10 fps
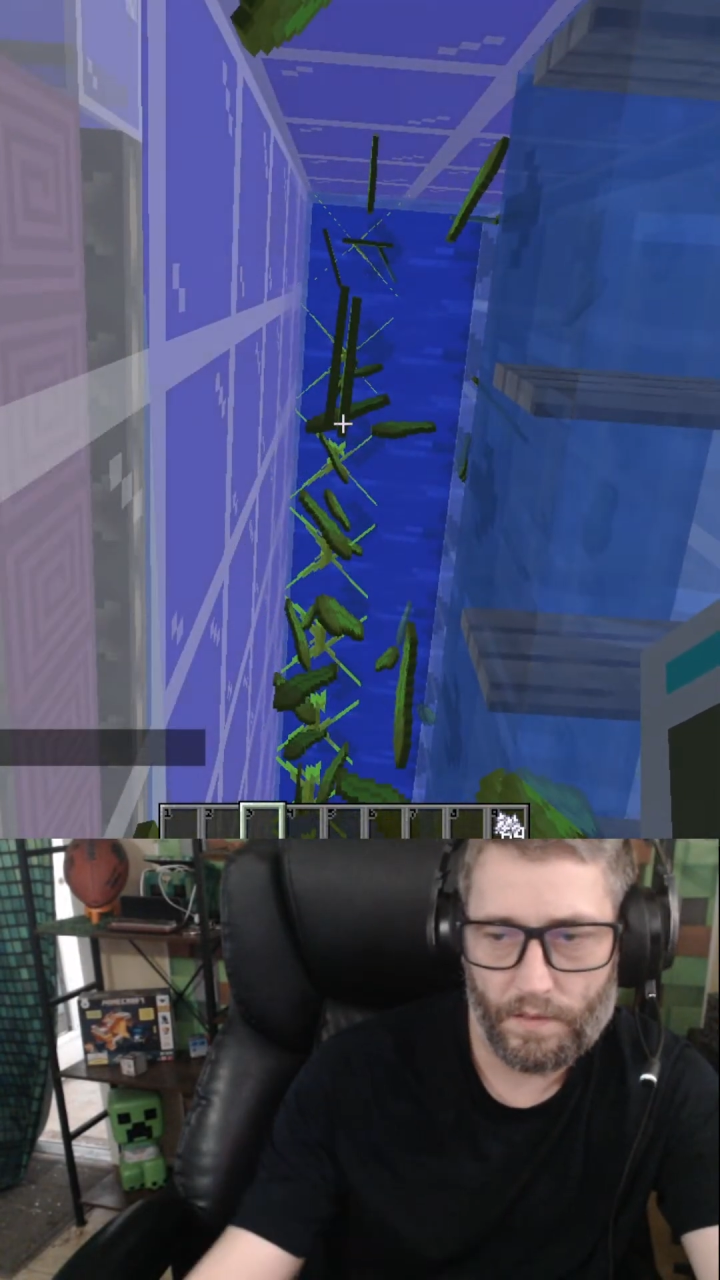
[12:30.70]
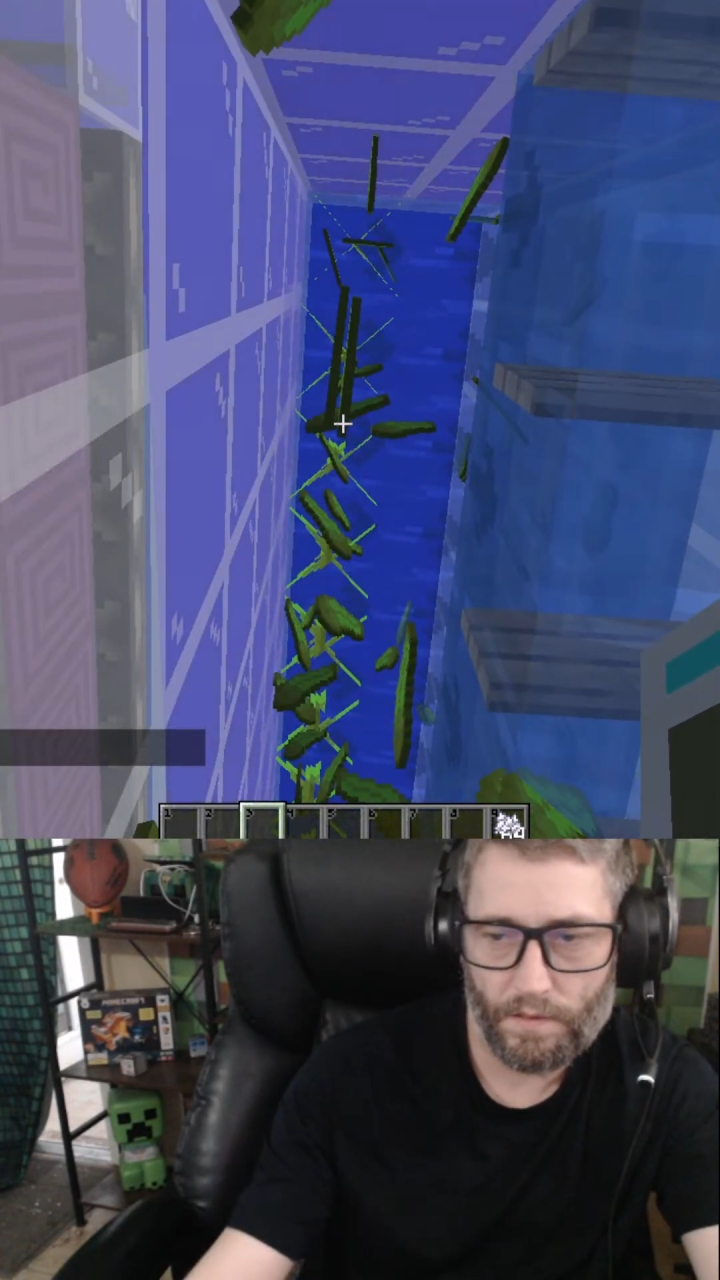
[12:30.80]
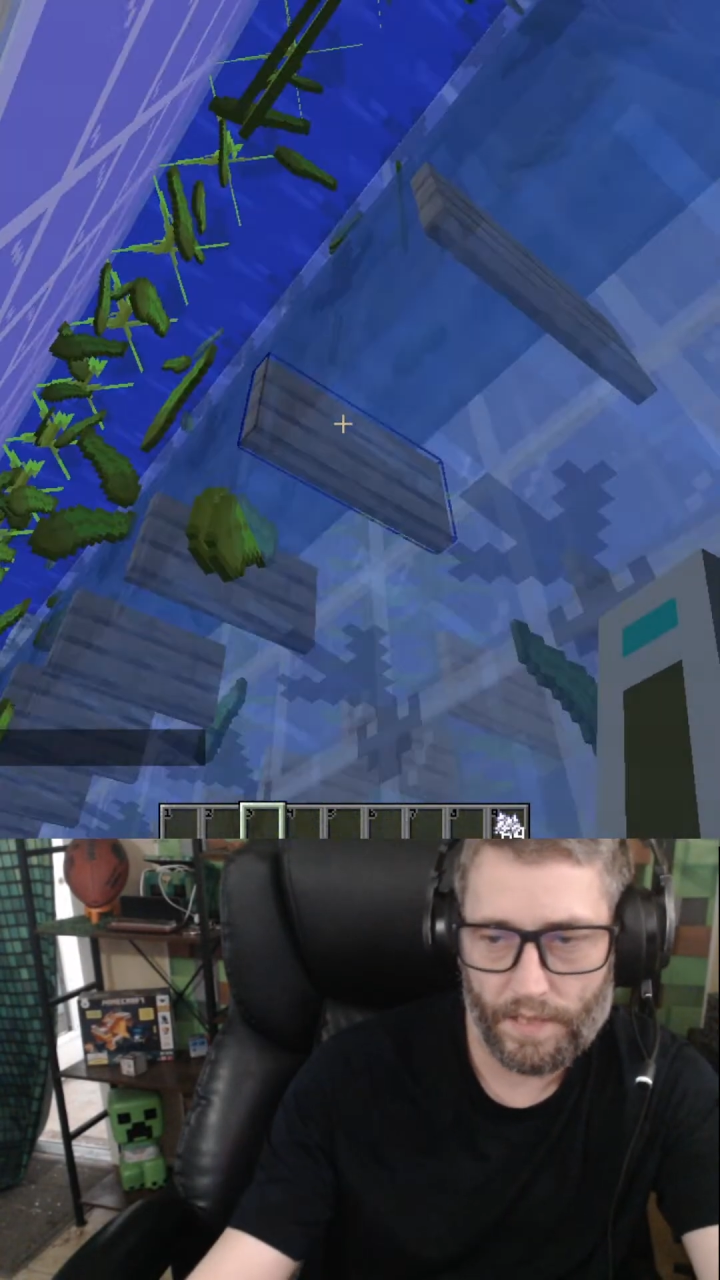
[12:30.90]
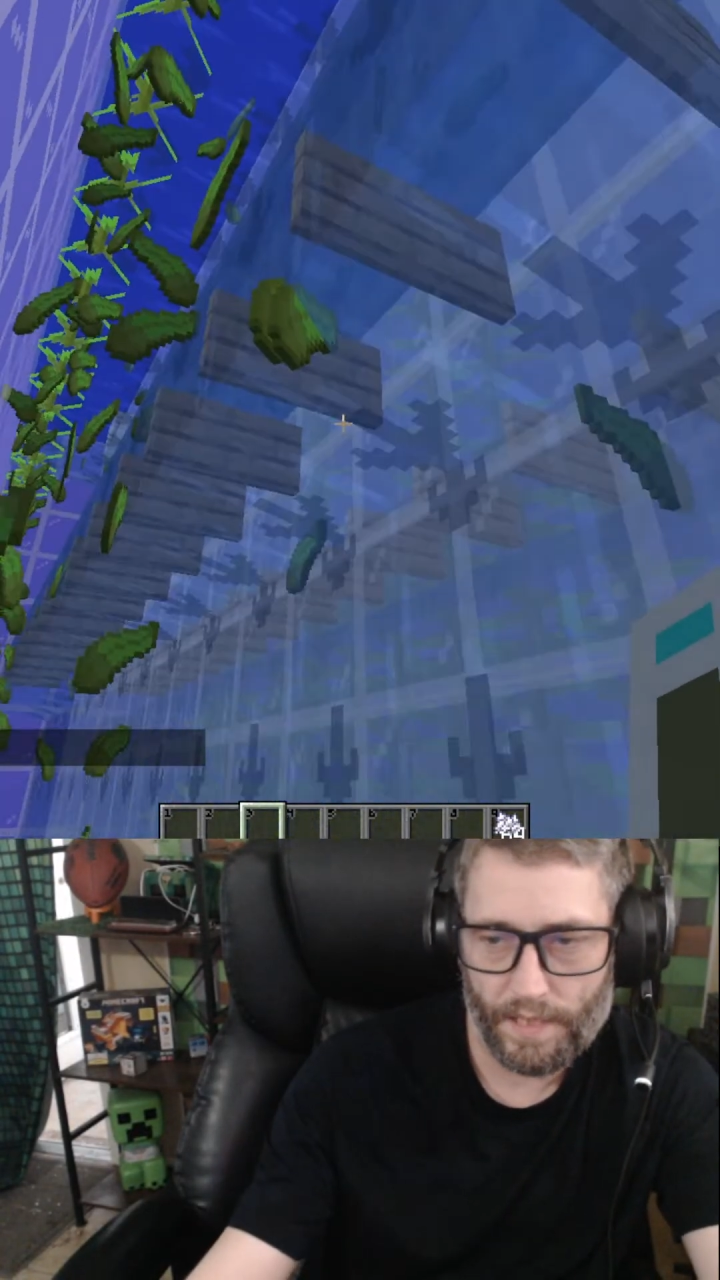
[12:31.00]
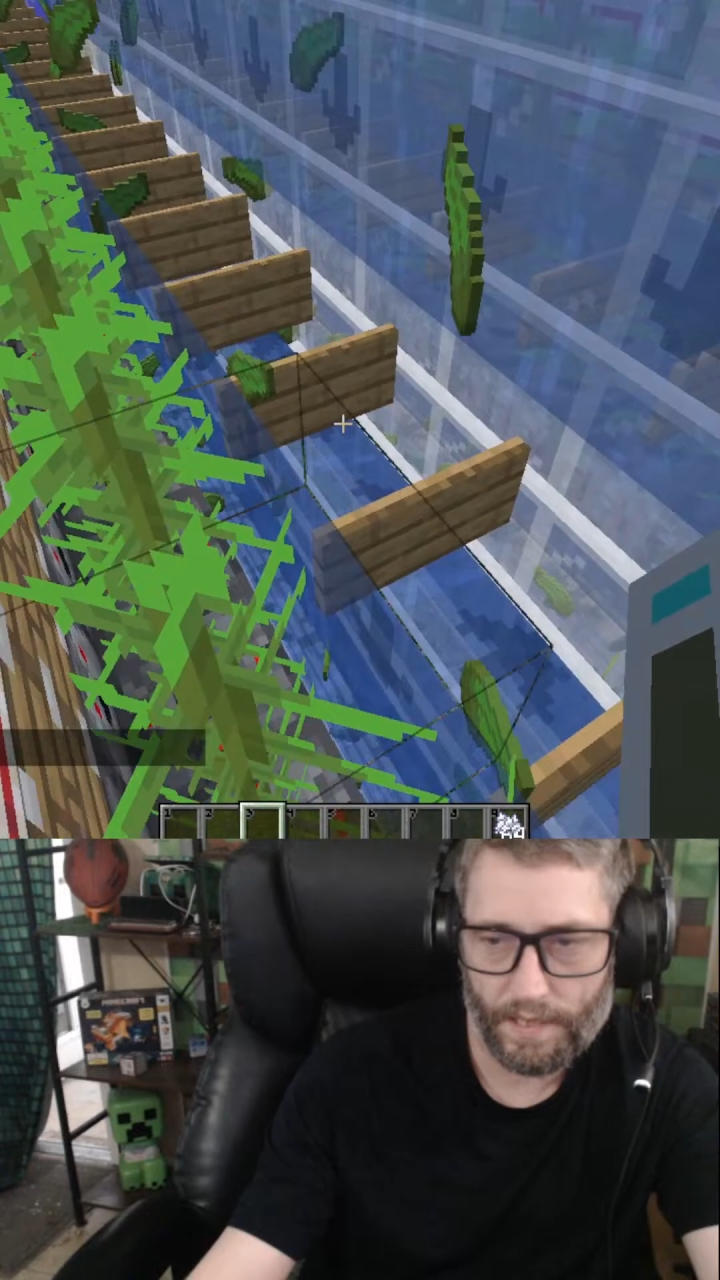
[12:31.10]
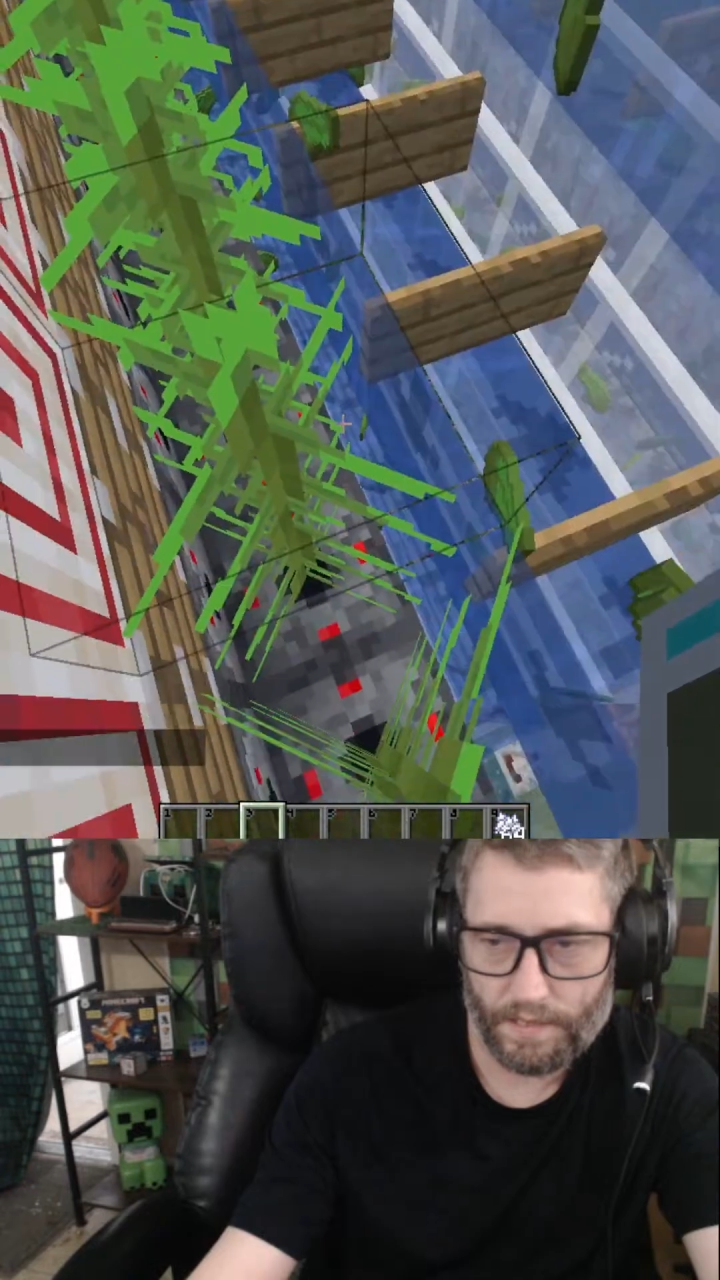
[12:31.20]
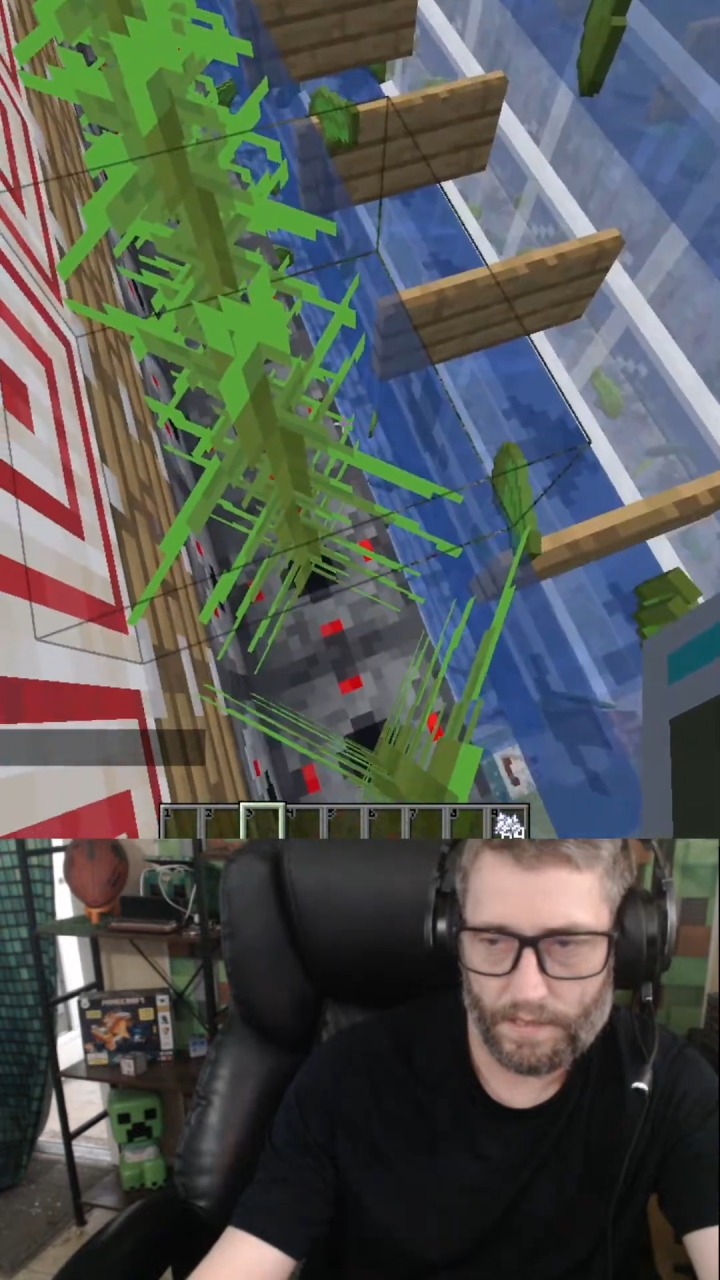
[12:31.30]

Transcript: 2 ticks.